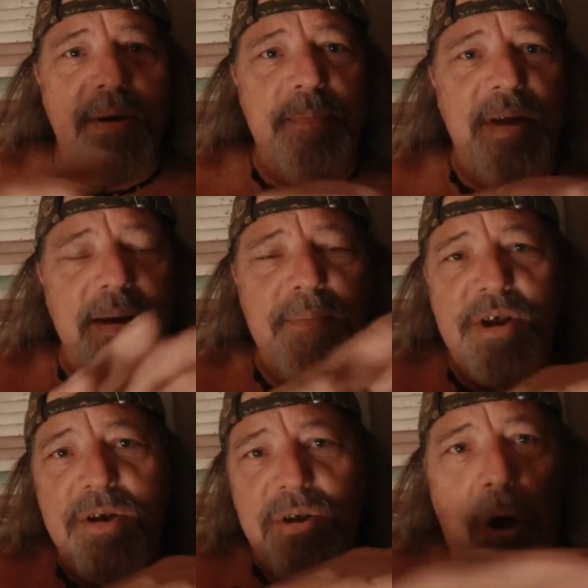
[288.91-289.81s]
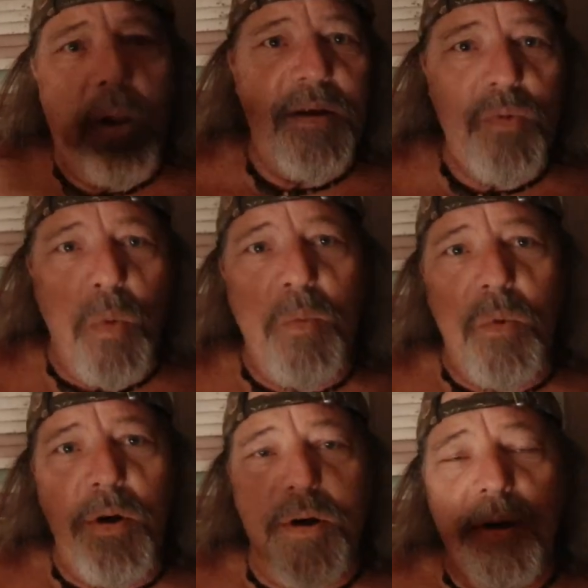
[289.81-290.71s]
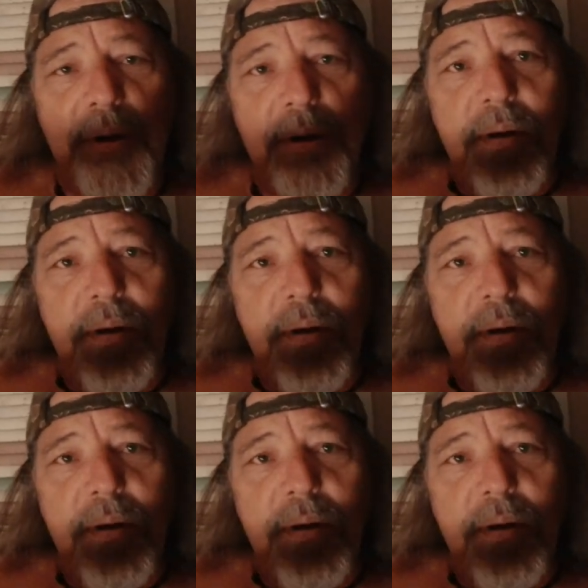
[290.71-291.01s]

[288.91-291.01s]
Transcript: or sometimes just all as one word.